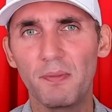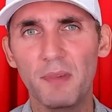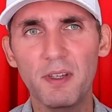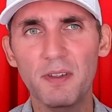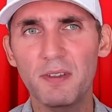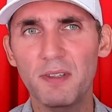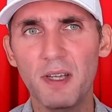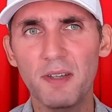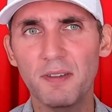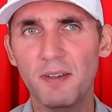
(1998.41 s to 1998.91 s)

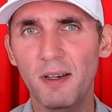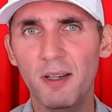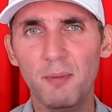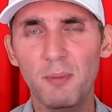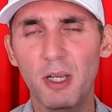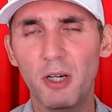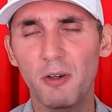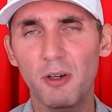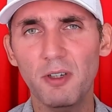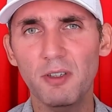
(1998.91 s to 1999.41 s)
Doesn't
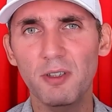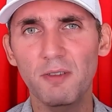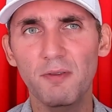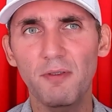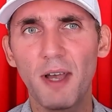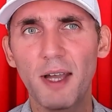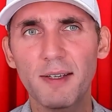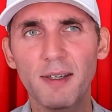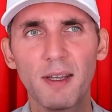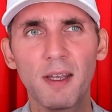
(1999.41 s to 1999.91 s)
necessarily mean Christian.
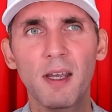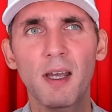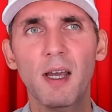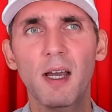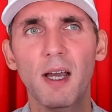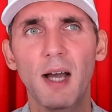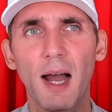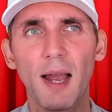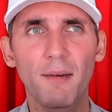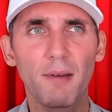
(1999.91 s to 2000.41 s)
In fact,
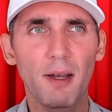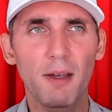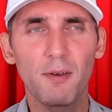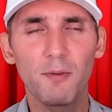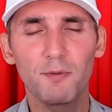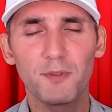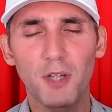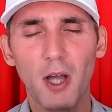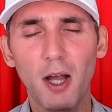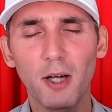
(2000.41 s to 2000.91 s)

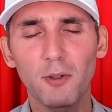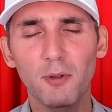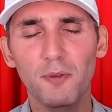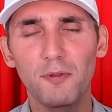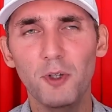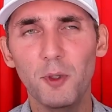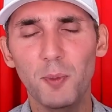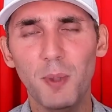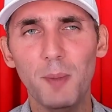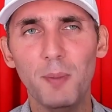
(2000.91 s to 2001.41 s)
I've talked to
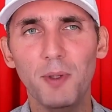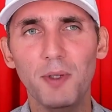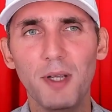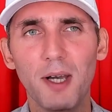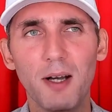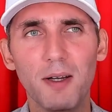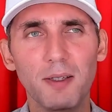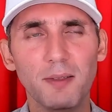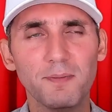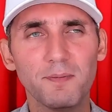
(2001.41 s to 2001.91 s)
a few people
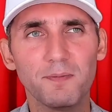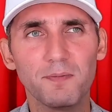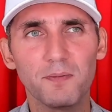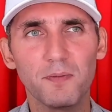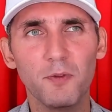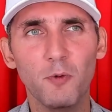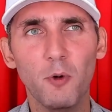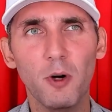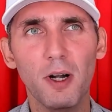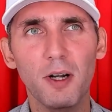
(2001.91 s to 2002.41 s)
now
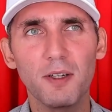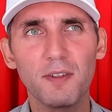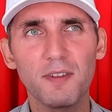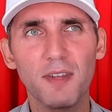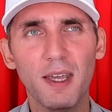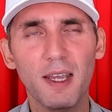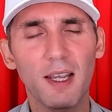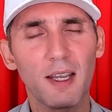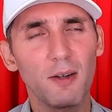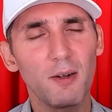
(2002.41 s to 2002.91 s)
where
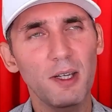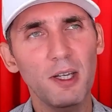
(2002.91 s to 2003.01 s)
it's like,